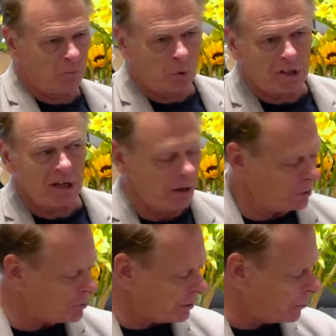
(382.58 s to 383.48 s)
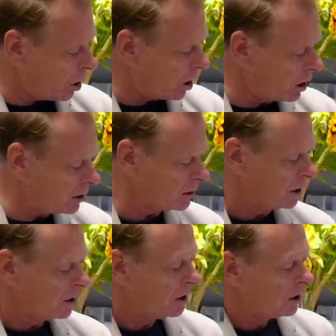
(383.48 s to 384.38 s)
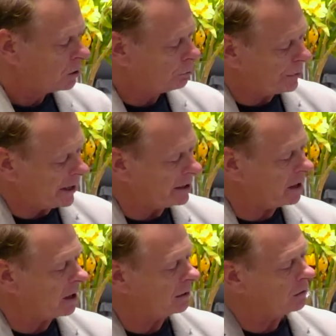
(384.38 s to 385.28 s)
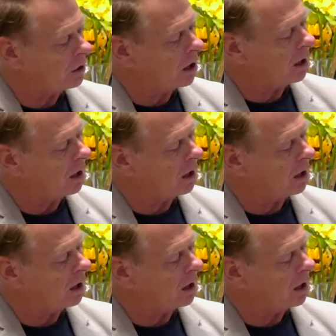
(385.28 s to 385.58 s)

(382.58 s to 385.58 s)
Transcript: we hear them all, but